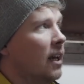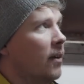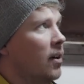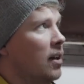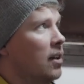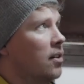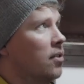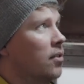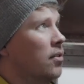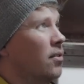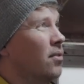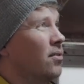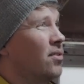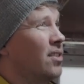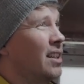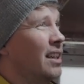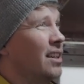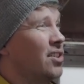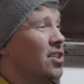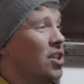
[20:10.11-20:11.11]
I've only done,
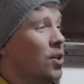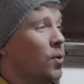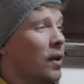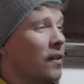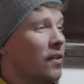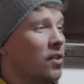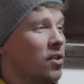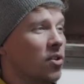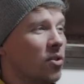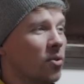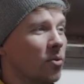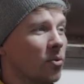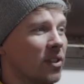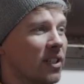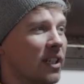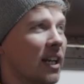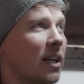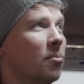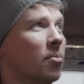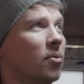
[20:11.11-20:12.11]
I think, 2 other dual
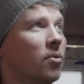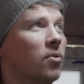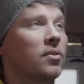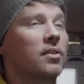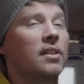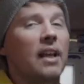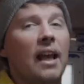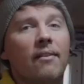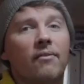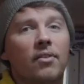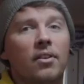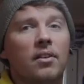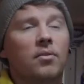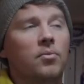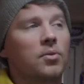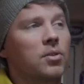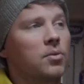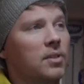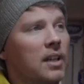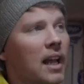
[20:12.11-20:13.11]
stack boards ever,
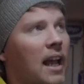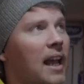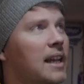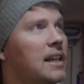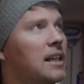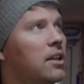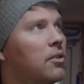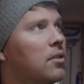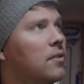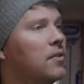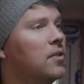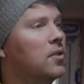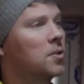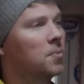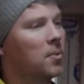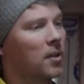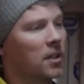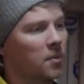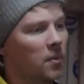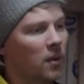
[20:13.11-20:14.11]
which was a Hager and a fuse
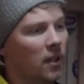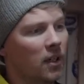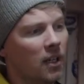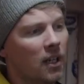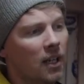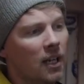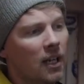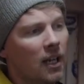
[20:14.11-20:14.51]
box one.